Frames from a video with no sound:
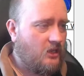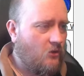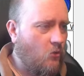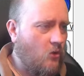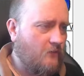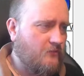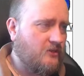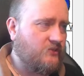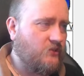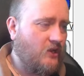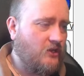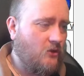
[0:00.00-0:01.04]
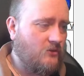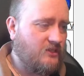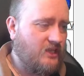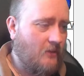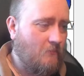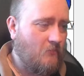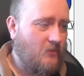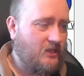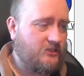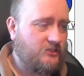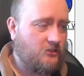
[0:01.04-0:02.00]
Or if you design your own
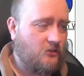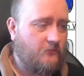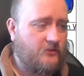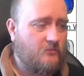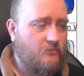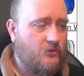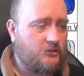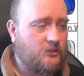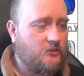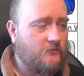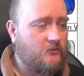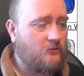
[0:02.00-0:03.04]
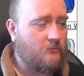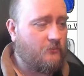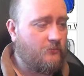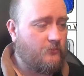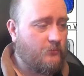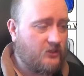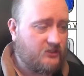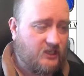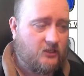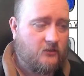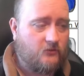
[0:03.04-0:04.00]
templates, often
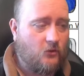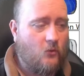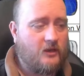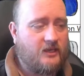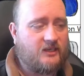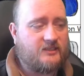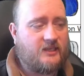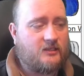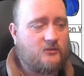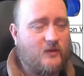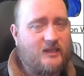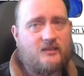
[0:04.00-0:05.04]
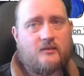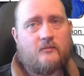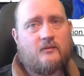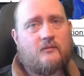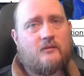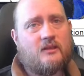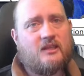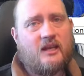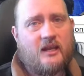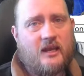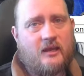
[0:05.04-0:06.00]
% of drawing extends width,
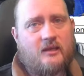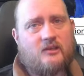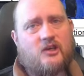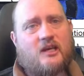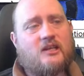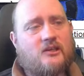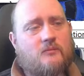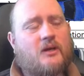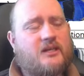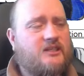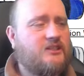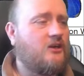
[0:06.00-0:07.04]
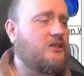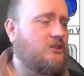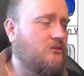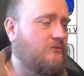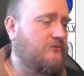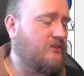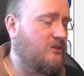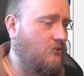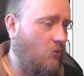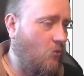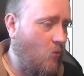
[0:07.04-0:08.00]
then they change by the size of the
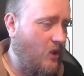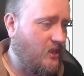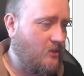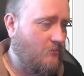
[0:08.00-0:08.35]
drawing.